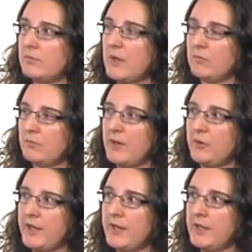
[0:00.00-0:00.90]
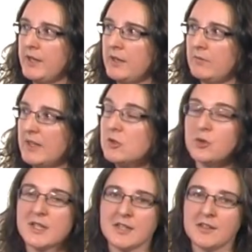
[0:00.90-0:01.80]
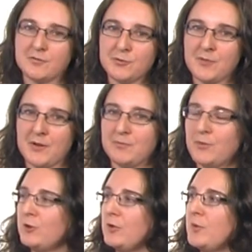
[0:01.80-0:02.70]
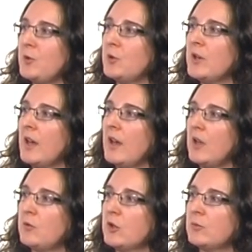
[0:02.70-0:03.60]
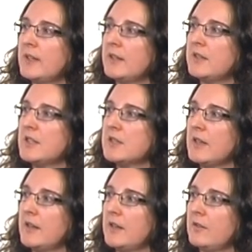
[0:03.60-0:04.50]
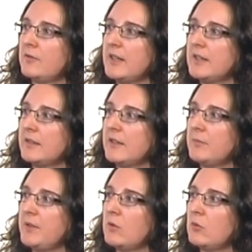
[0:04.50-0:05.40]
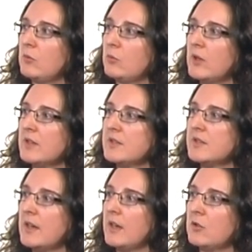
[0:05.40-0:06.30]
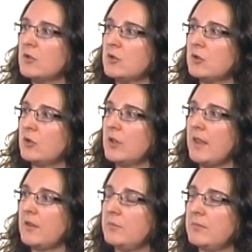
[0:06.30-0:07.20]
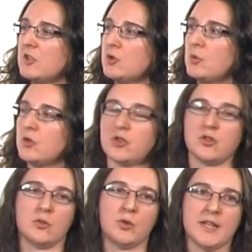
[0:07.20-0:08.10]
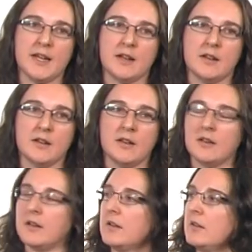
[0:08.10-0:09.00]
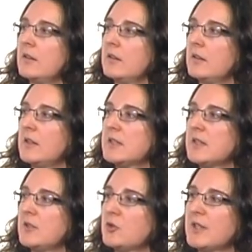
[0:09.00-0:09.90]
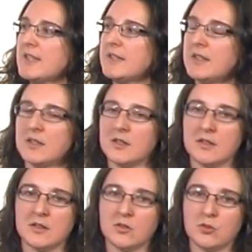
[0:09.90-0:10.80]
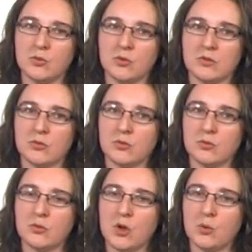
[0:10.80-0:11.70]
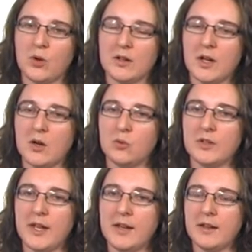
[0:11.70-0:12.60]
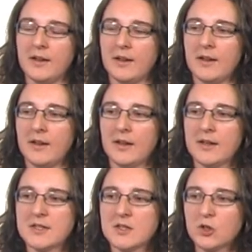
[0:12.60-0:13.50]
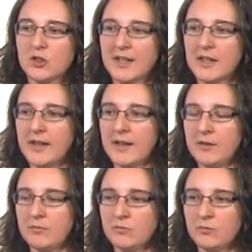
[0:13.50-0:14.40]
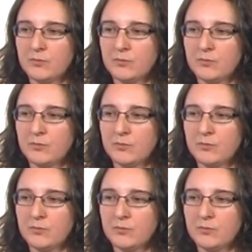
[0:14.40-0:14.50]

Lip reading: very interesting from my point of view, I recommend this Fred Derbin ones and also Catherine Matuo's critique. It's interesting to know how they, it's not a